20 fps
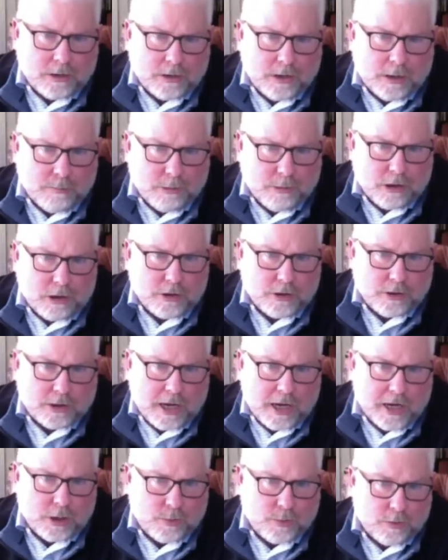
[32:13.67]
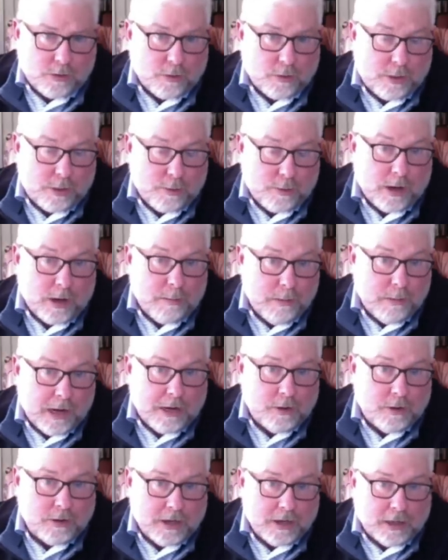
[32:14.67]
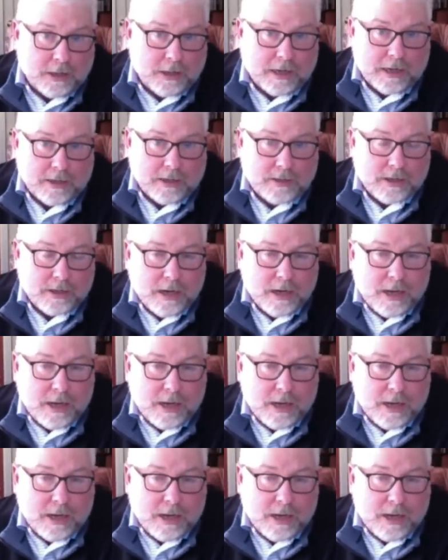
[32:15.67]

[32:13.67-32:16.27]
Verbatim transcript: and in Berkshire's case, with their three big utilities,